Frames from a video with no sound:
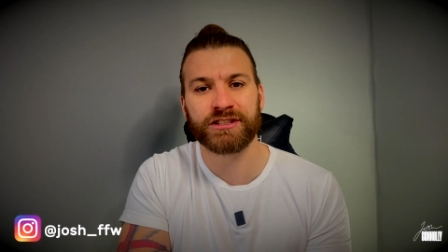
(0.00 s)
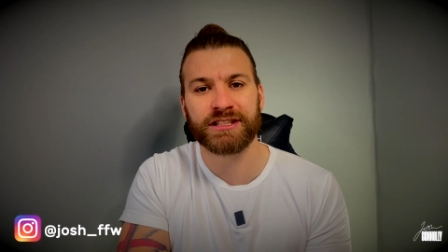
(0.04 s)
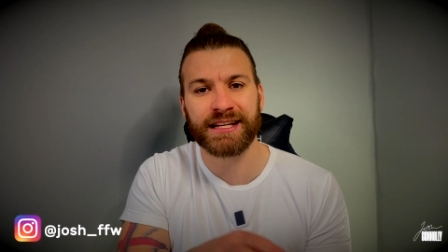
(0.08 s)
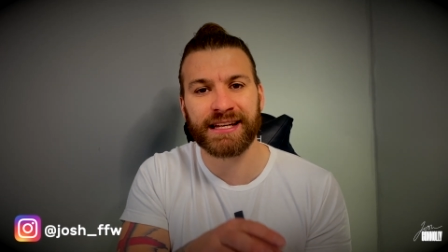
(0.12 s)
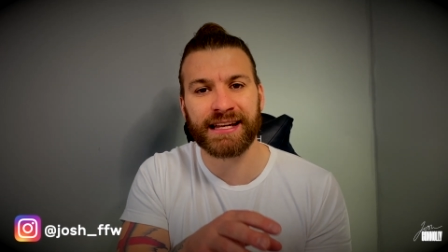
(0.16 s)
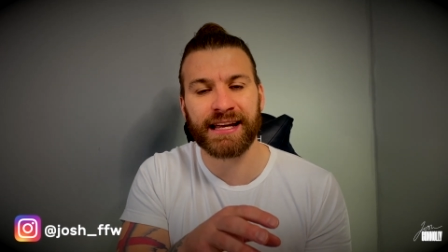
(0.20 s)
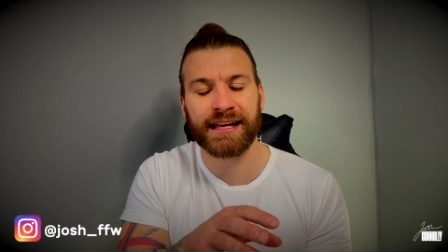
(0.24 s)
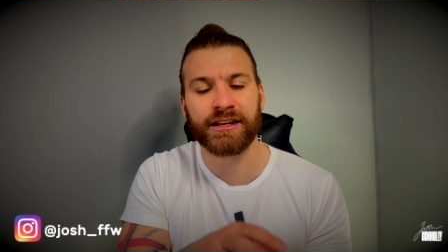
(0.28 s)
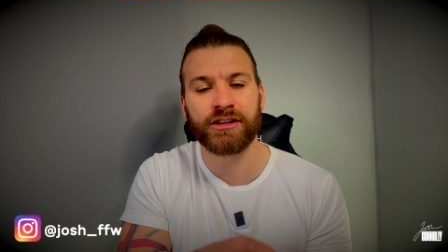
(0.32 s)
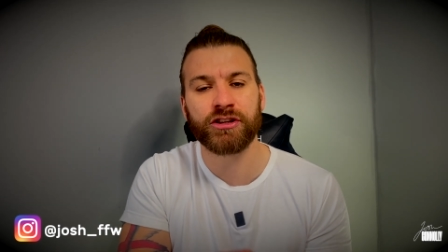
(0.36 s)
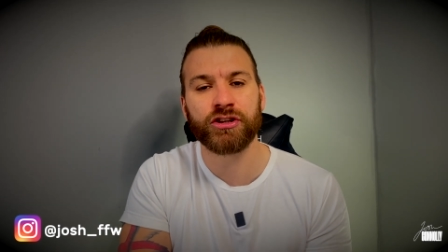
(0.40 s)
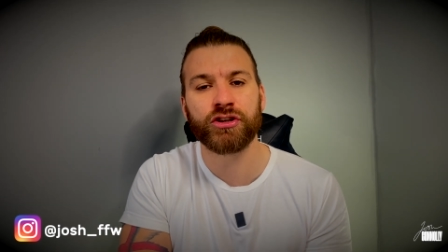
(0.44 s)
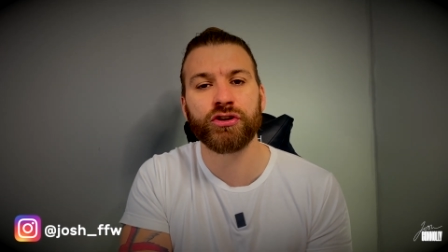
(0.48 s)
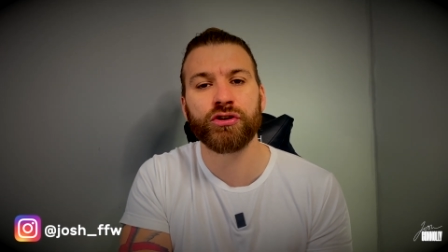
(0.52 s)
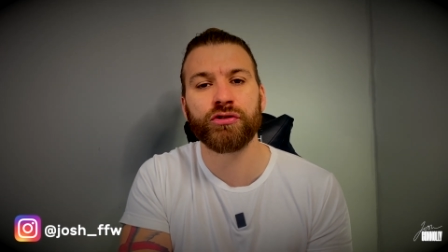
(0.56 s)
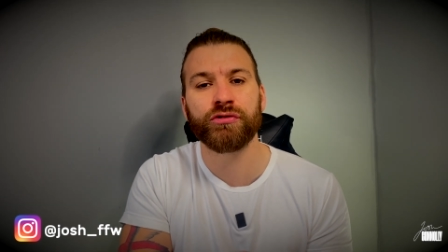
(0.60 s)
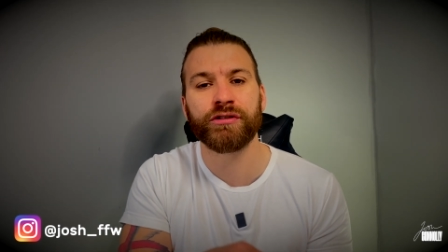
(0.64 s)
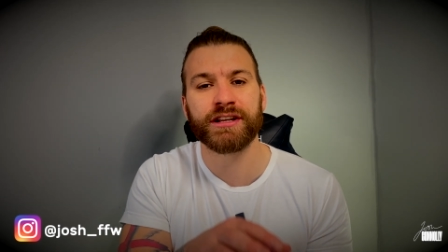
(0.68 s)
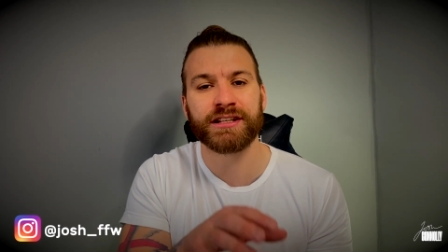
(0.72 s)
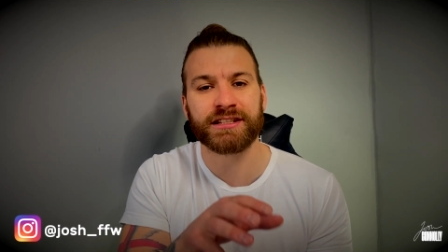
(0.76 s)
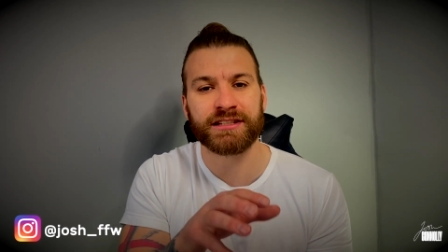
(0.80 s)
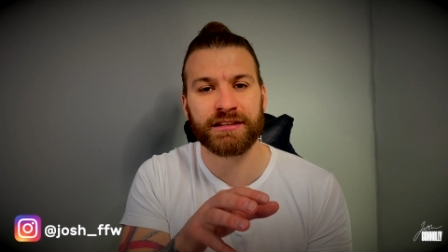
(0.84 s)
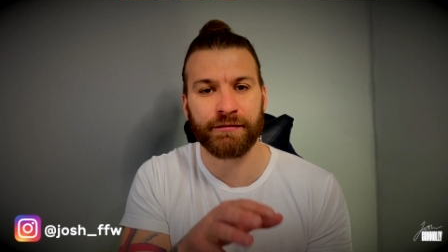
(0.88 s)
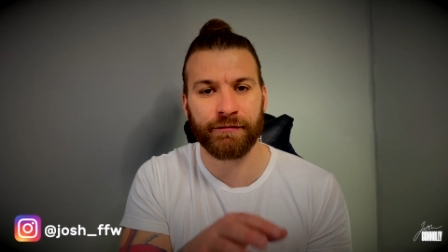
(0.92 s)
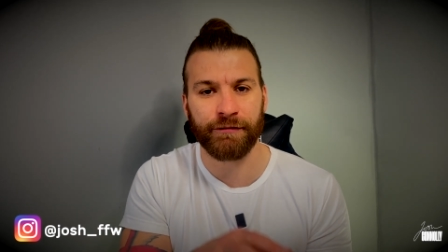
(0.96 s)
to get
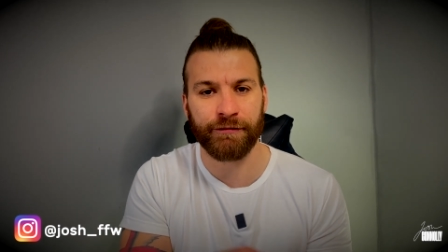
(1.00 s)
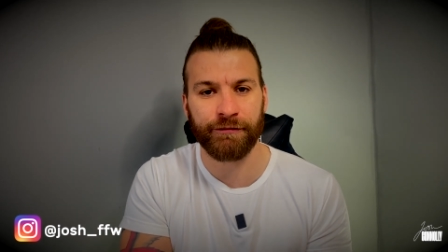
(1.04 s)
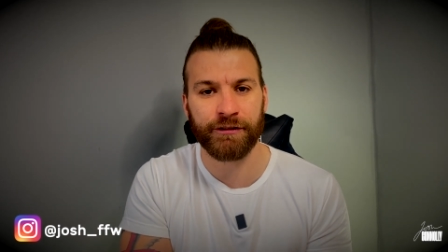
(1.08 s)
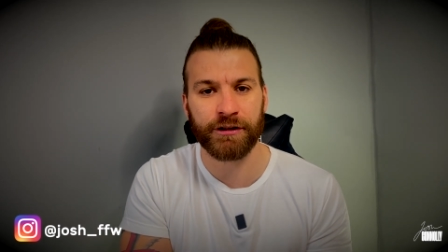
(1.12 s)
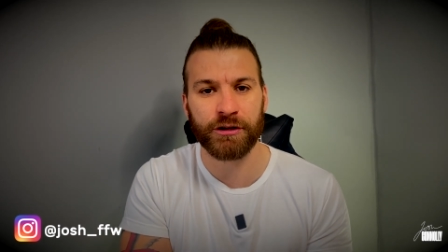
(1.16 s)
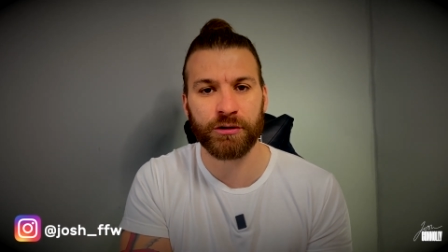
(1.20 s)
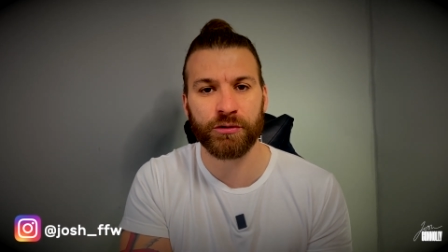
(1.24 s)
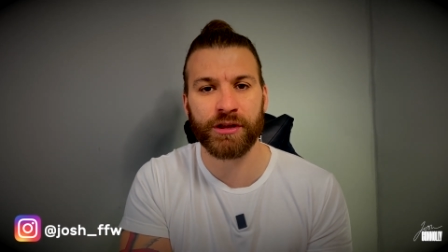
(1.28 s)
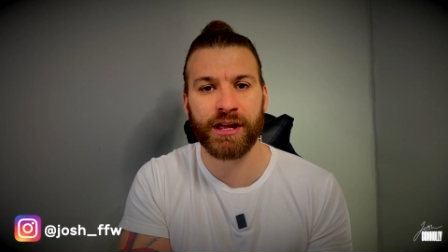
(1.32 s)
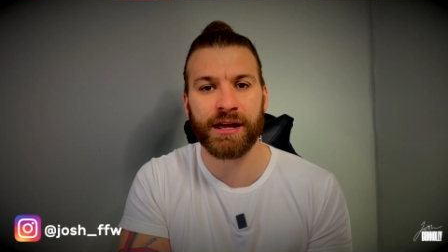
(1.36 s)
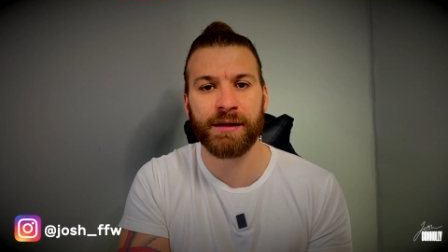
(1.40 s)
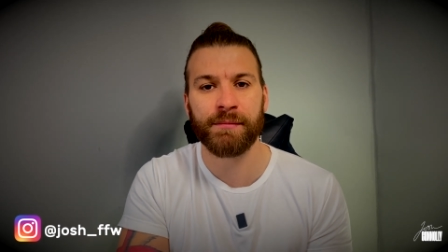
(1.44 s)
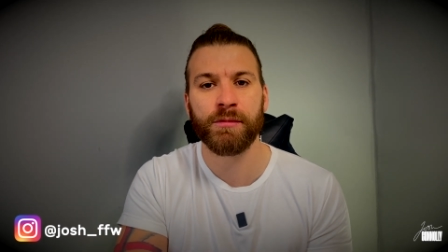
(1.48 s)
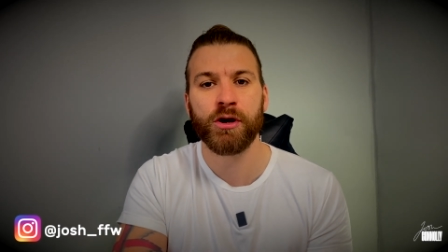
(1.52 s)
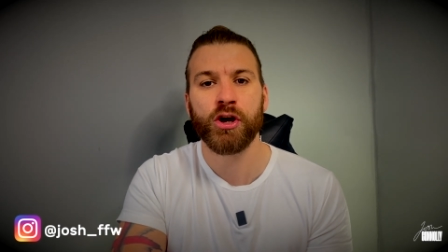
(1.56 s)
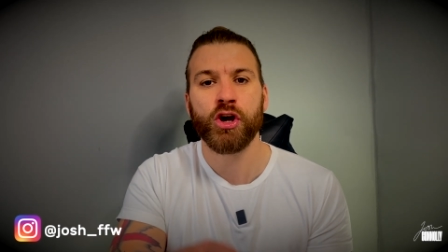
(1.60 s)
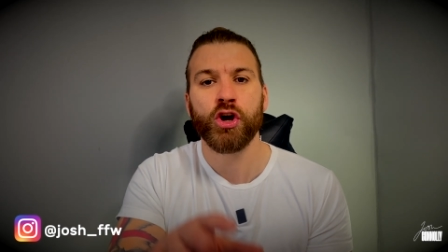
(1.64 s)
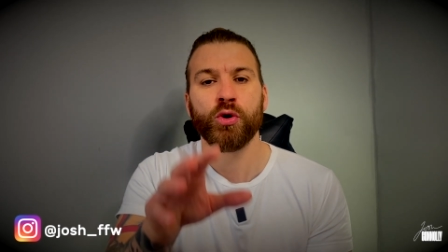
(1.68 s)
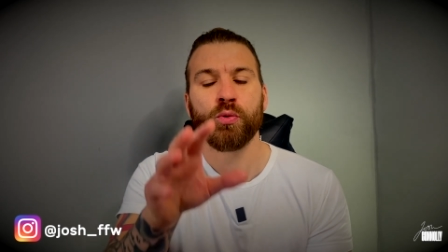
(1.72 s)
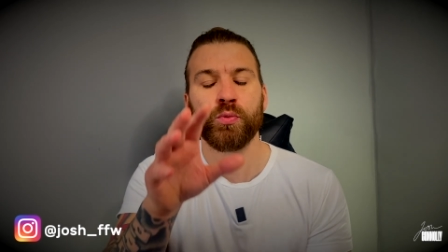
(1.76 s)
curious and feel them,